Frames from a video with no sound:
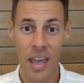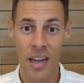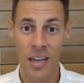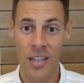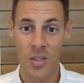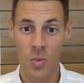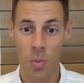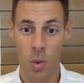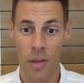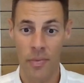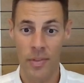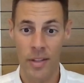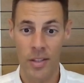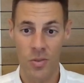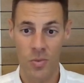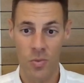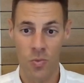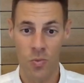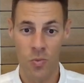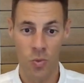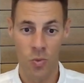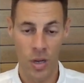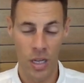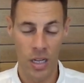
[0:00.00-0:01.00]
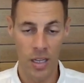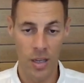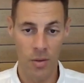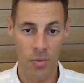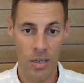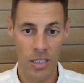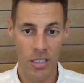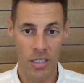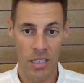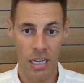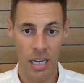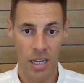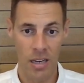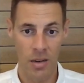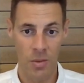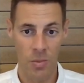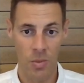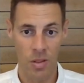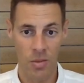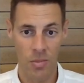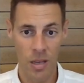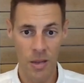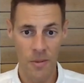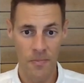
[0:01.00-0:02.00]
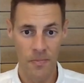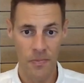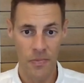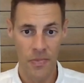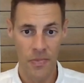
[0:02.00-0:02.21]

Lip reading: and it's one that's really resonated with me,